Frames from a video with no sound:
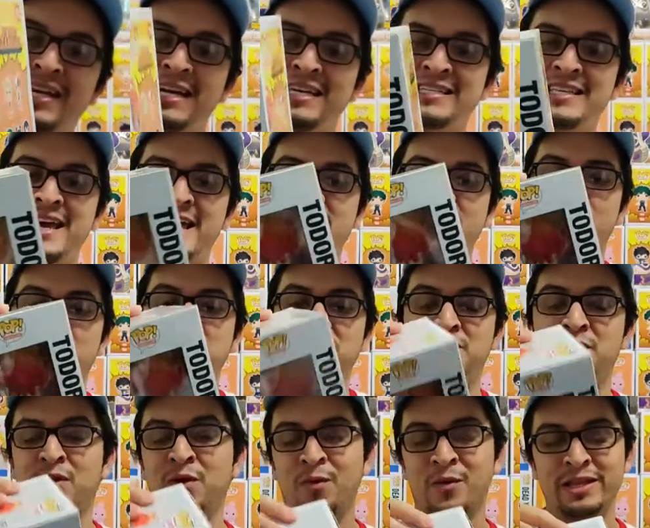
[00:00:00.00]
you guys can't help it.
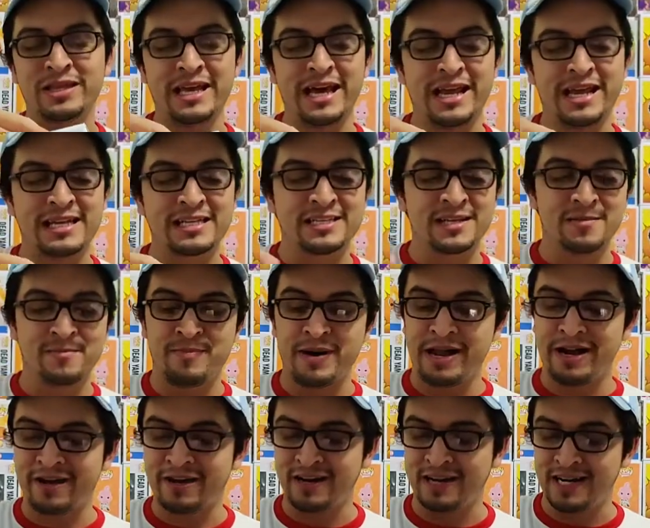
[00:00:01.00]
So the one that is in
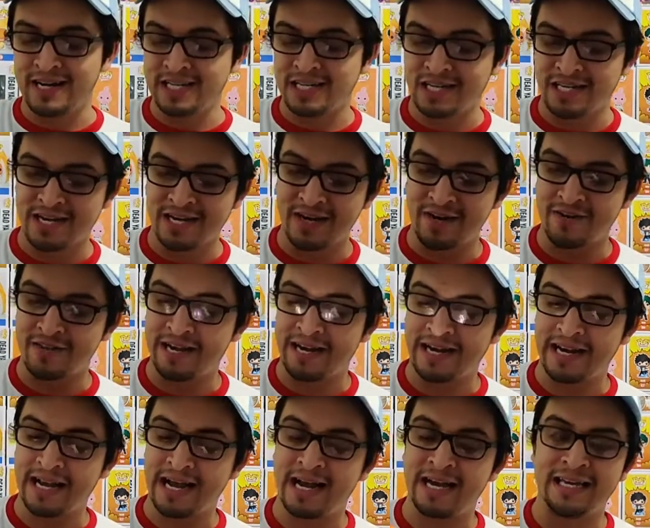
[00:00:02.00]
better condition here that
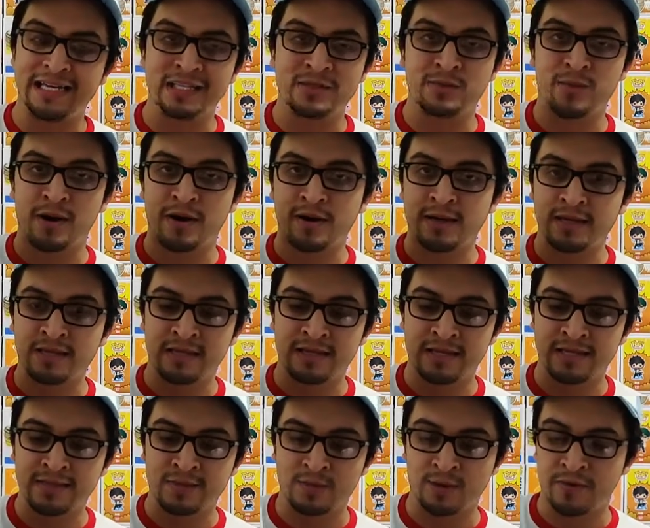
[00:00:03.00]
I got is probably
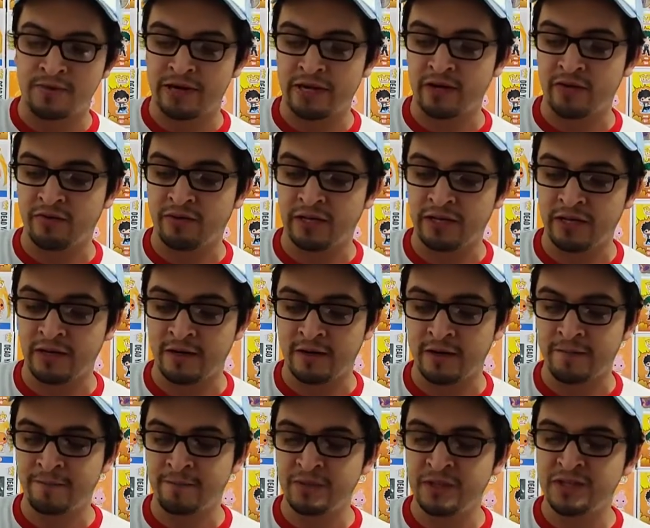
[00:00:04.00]
this one right over
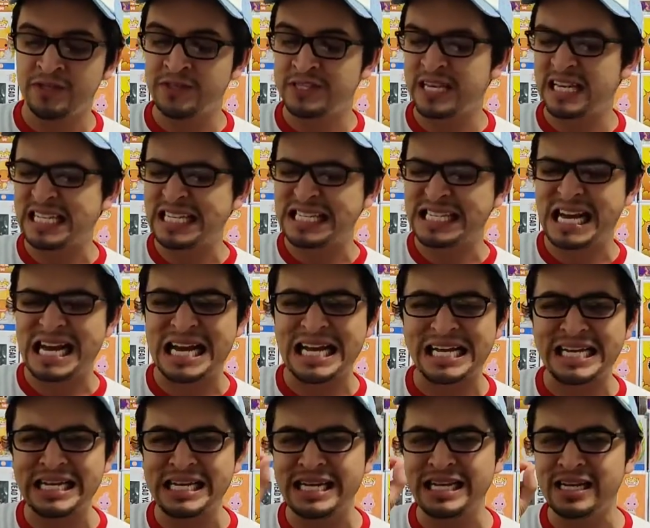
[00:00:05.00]
here. It just has a
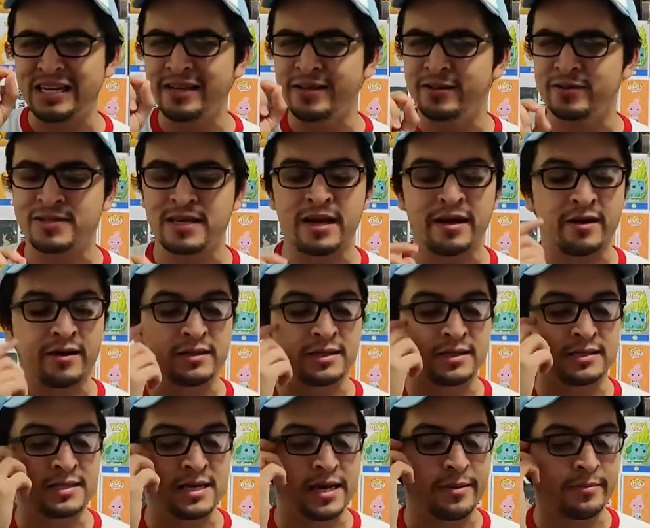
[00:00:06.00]
tiny little tear at
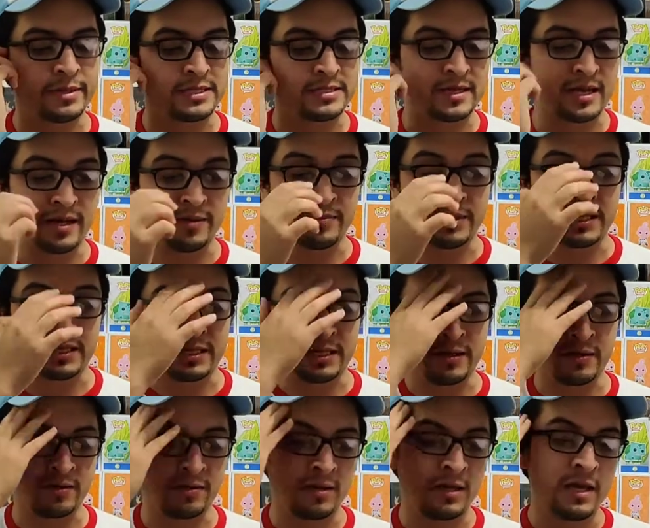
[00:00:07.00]
the top, but it's not a big
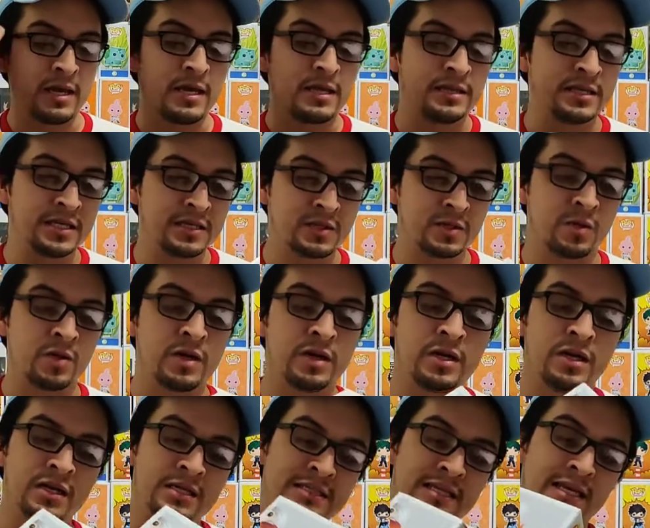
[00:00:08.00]
deal. This
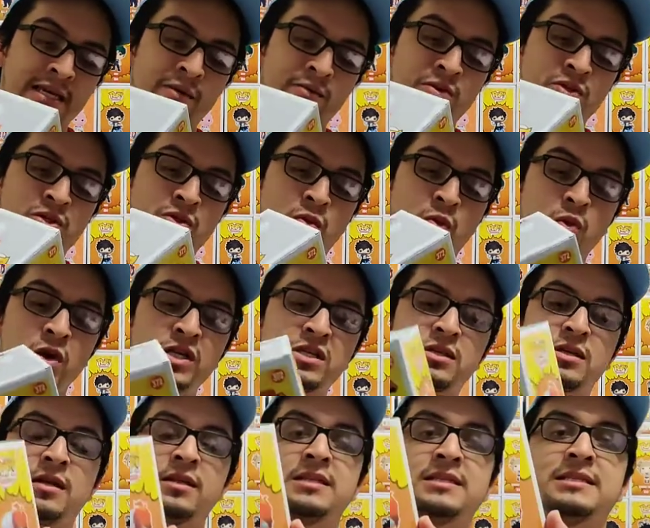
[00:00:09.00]
one looks like it was
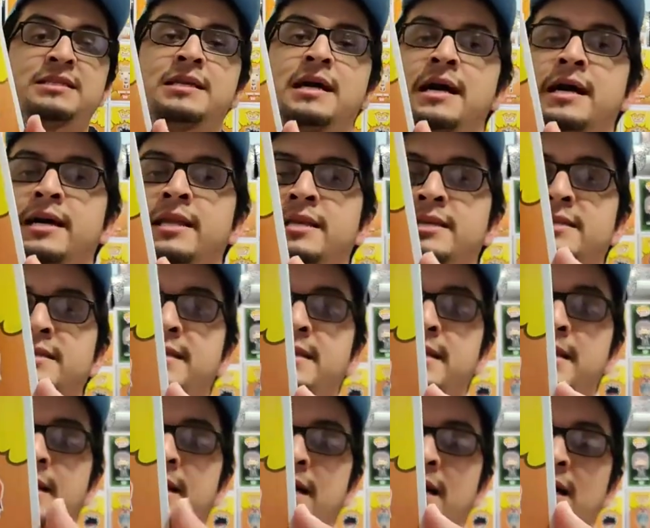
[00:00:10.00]
squished on the
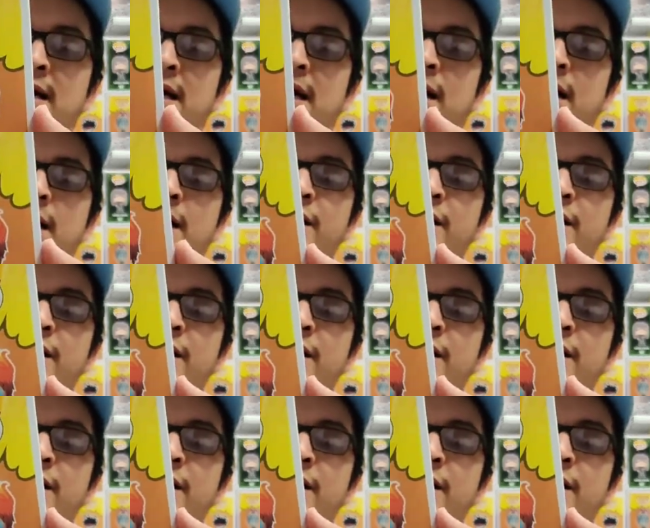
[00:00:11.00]
sides, uh,